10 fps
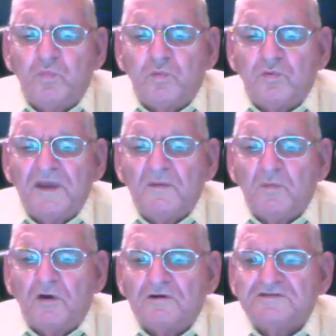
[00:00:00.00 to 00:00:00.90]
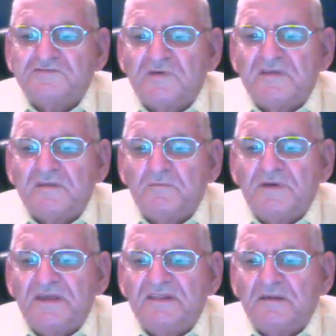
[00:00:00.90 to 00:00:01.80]
rewards will
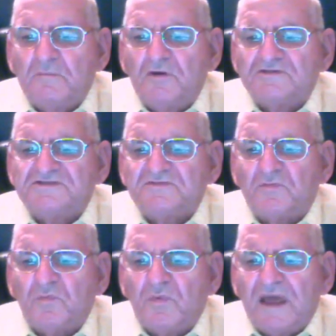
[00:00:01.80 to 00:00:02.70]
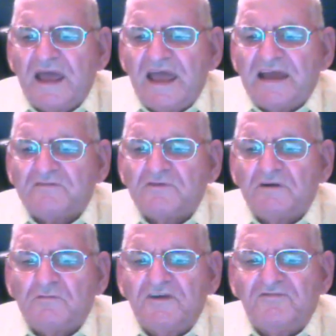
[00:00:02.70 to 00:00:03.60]
be the most
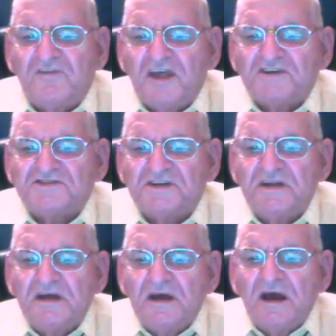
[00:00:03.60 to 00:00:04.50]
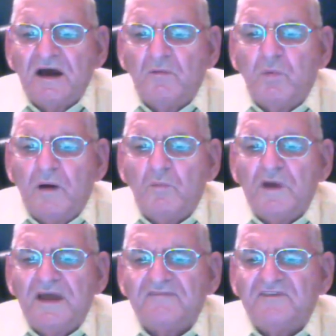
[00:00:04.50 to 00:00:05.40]
accurate reflection of what
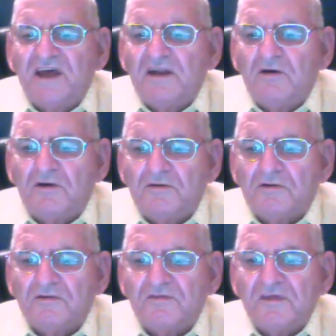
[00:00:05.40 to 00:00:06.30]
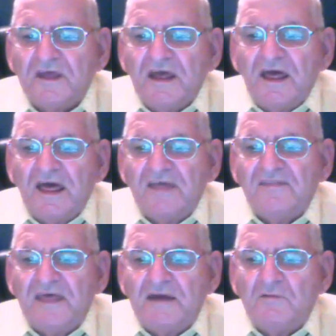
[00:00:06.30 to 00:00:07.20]
we have done on earth
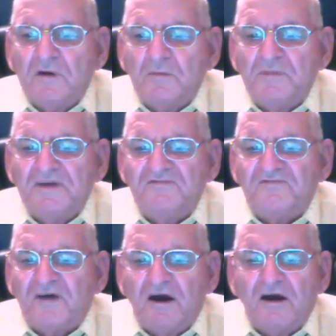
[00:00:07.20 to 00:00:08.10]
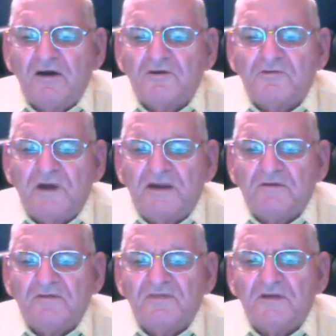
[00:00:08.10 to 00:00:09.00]
and they will be far
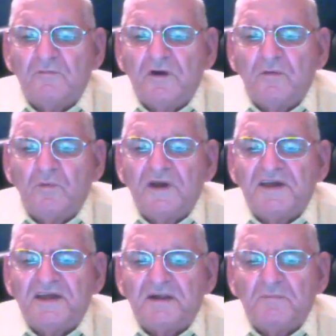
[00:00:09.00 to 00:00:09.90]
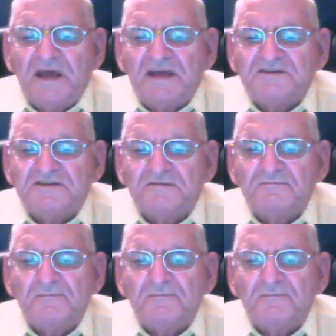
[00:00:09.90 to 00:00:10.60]
greater than what we can imagine.